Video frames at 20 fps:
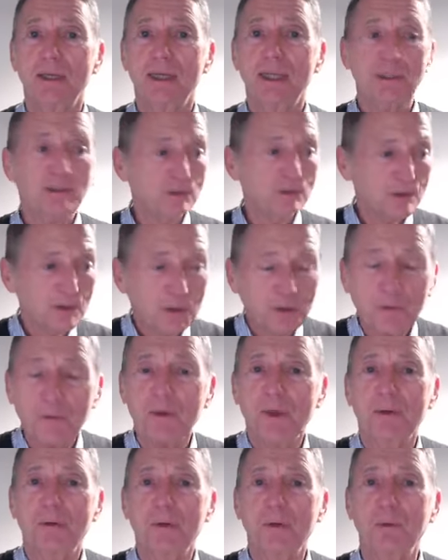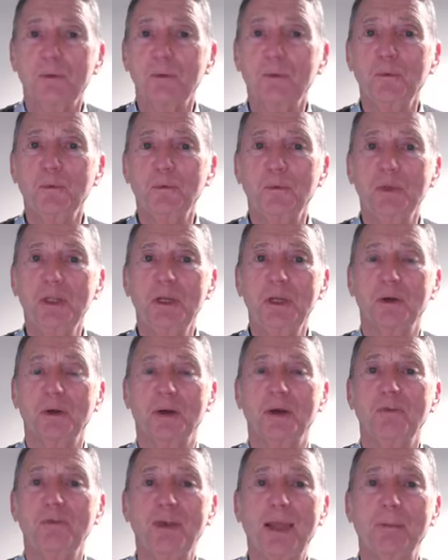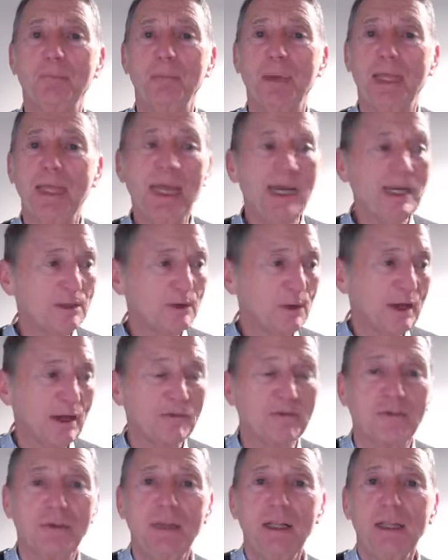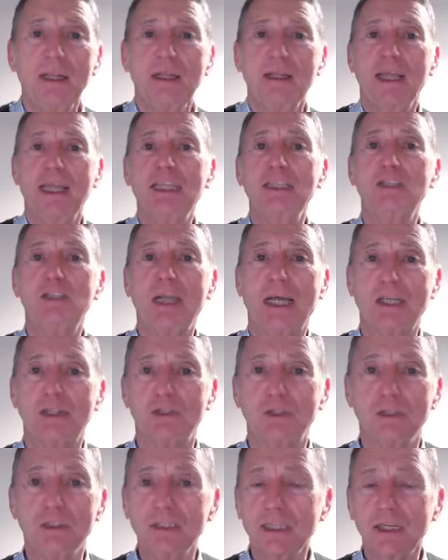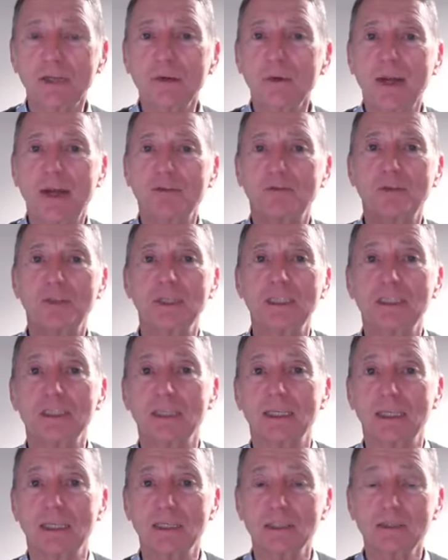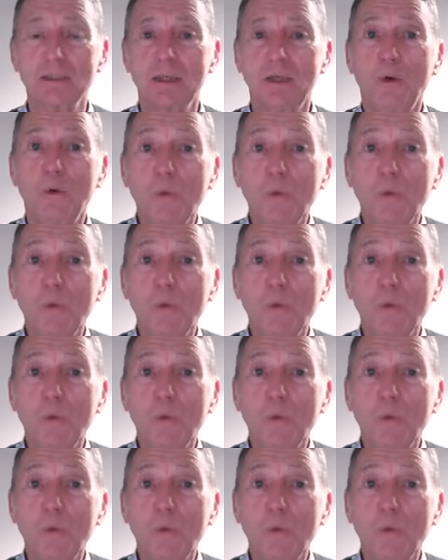It doesn't, you know, affect me. I don't have injections. I don't have these things.